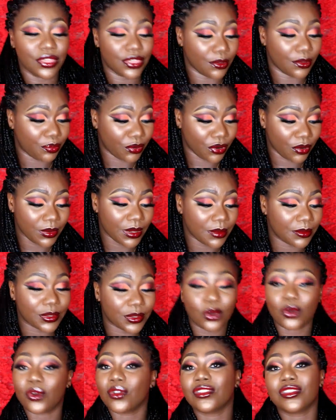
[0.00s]
The problem,
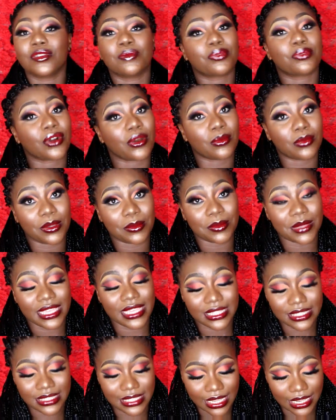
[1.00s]
the only problem
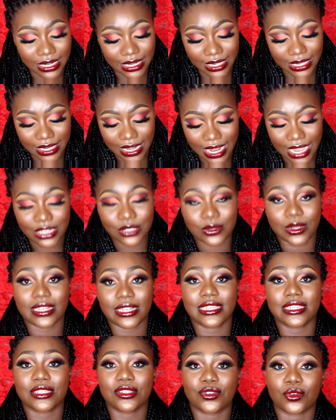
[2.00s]
is that it
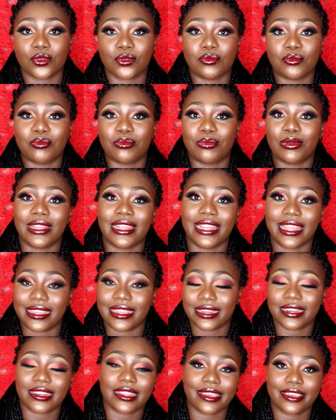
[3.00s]
actually don't
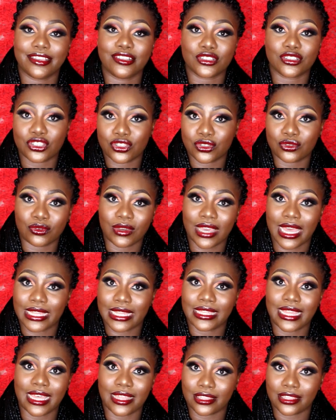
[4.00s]
blend into
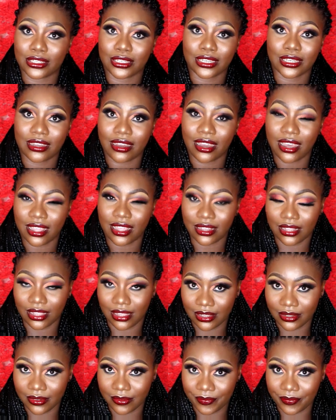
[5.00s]
another
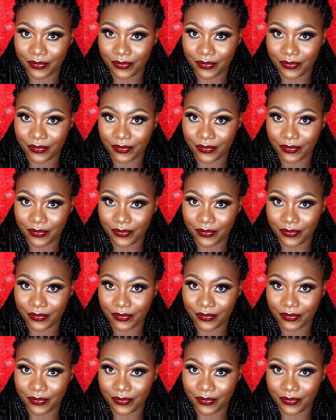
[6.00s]
color.